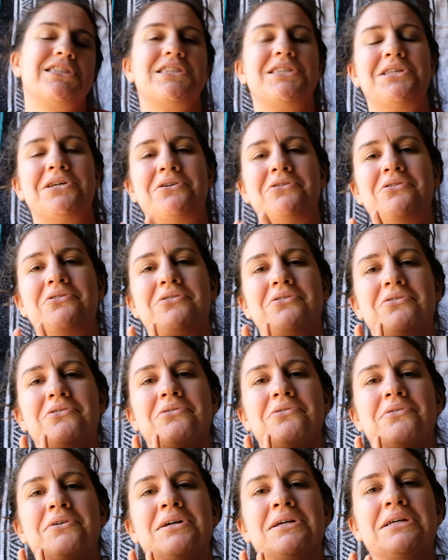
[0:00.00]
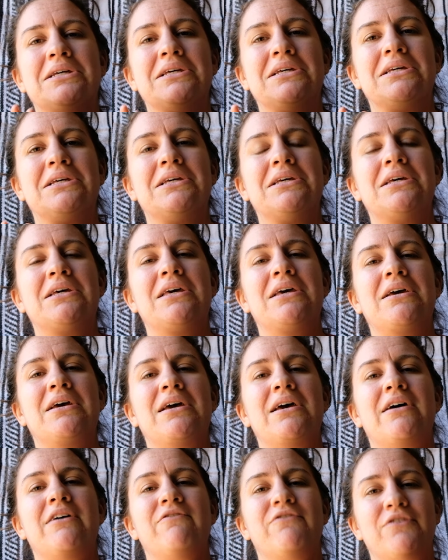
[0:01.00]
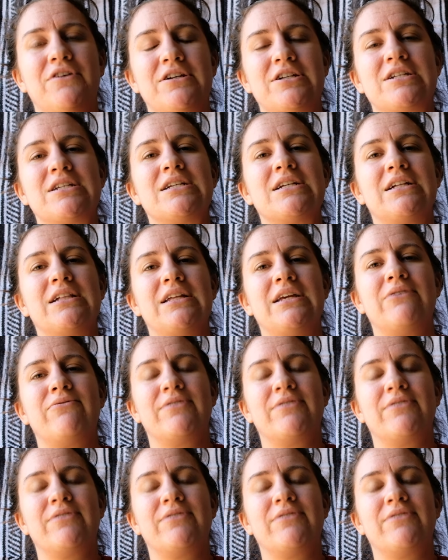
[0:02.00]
So unfortunately,